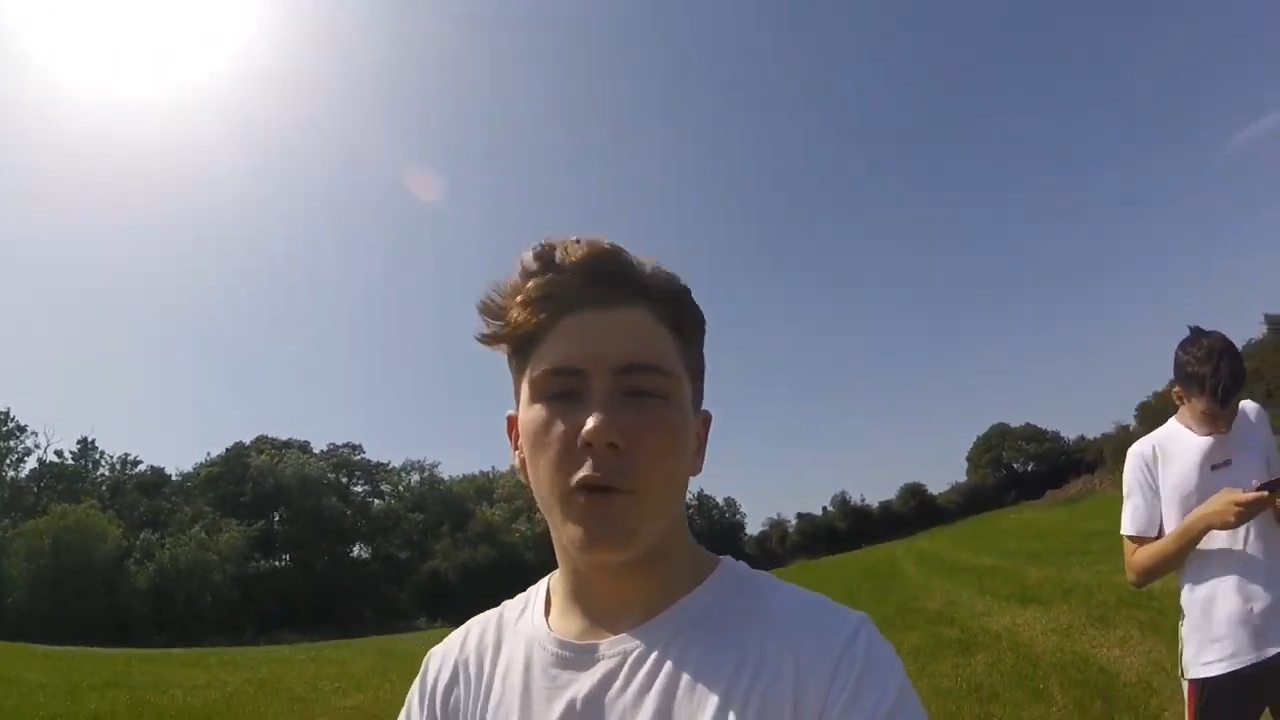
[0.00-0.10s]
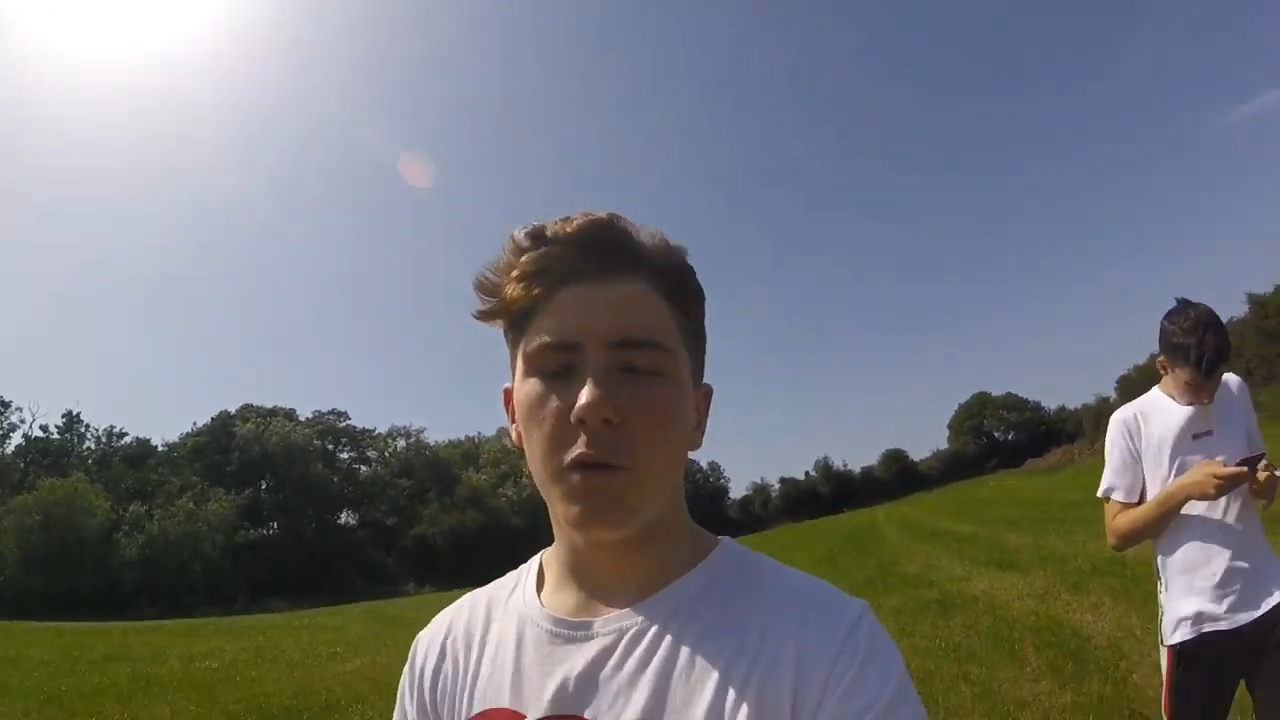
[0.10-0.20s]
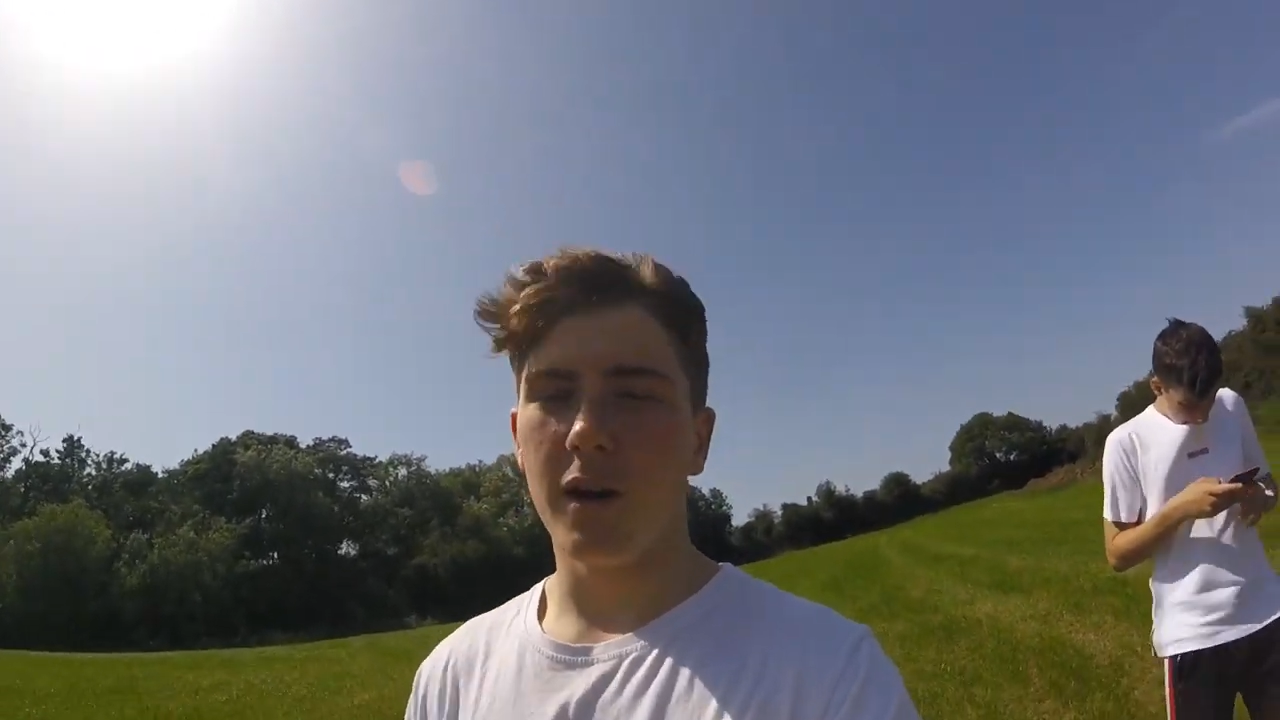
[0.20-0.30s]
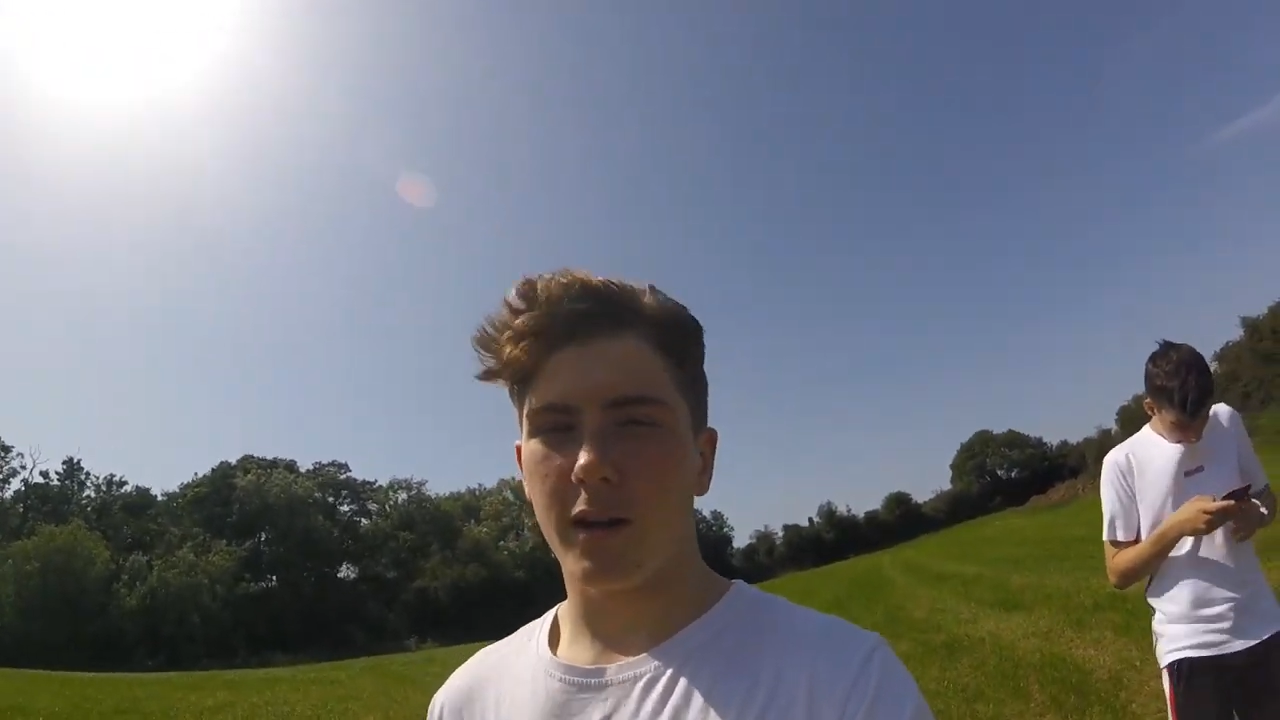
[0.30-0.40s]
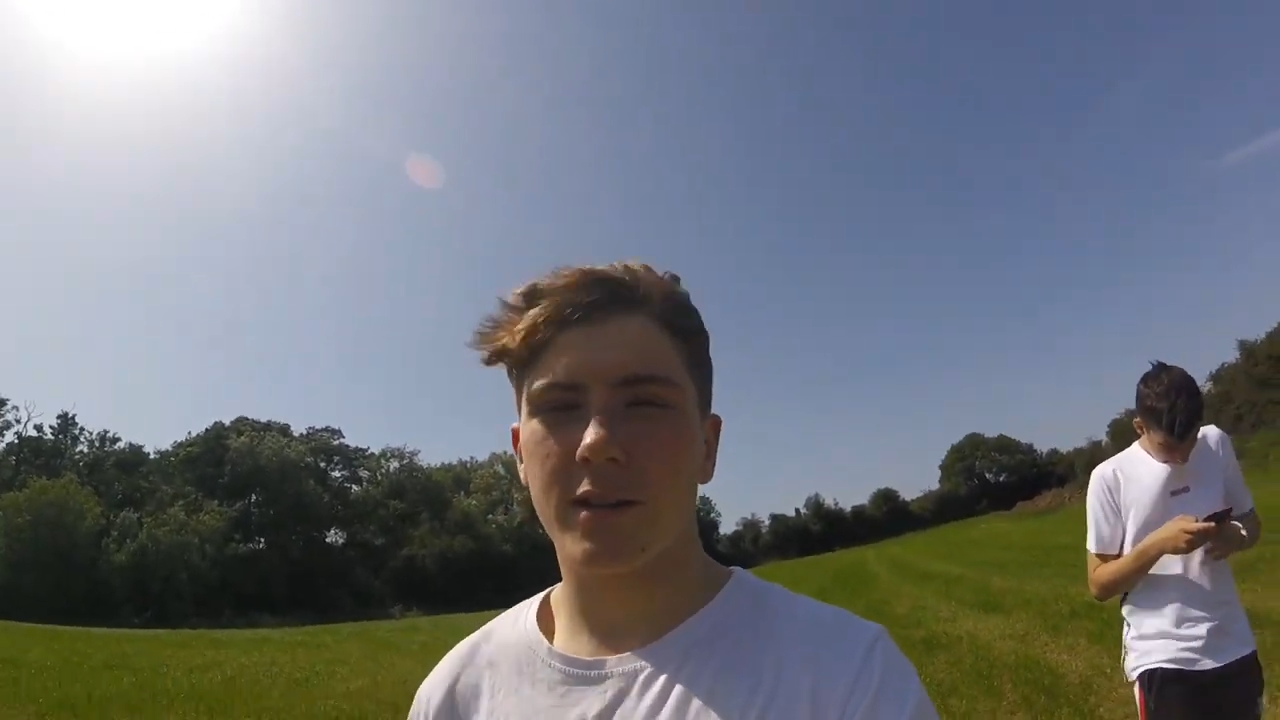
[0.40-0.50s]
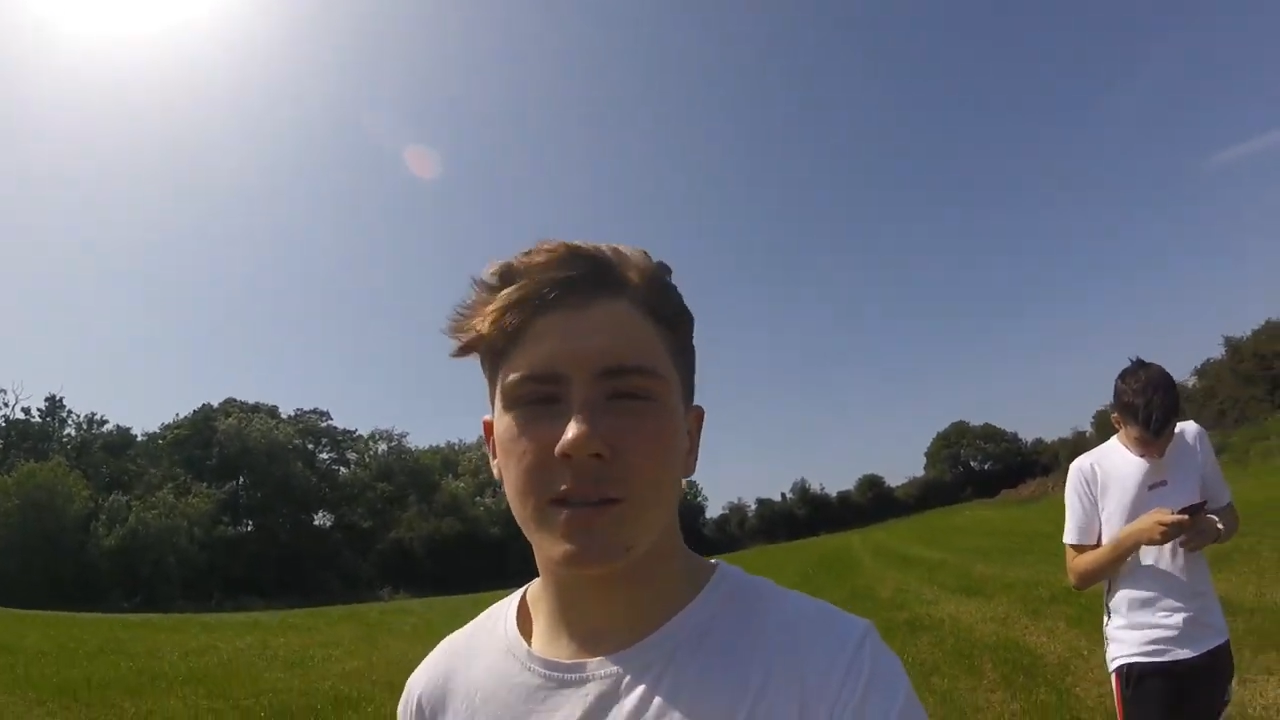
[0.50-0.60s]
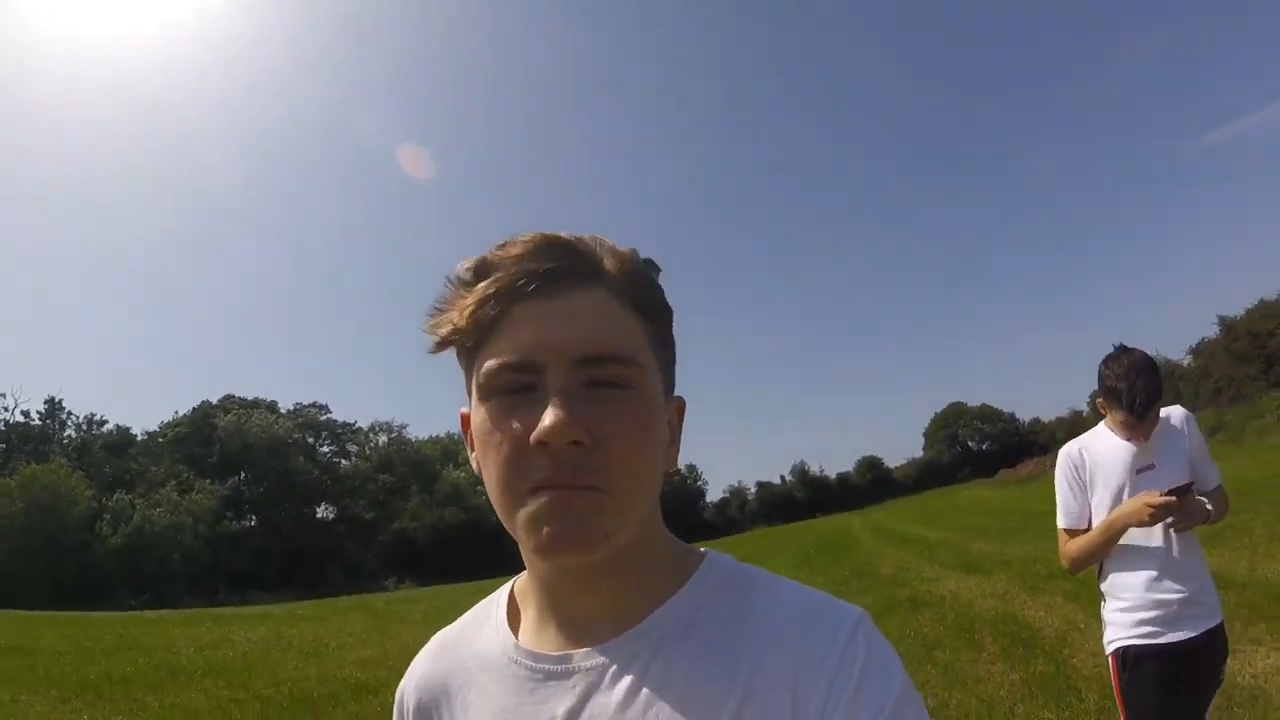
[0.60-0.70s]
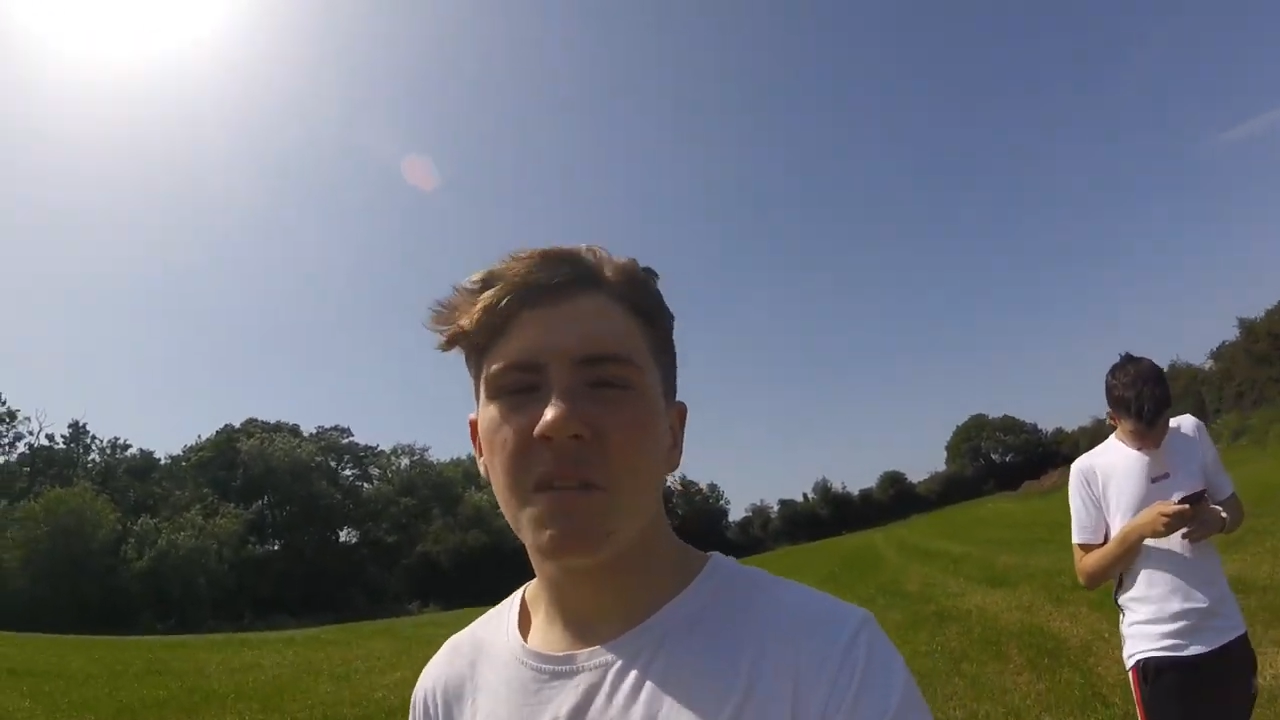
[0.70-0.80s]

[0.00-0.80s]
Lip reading: works.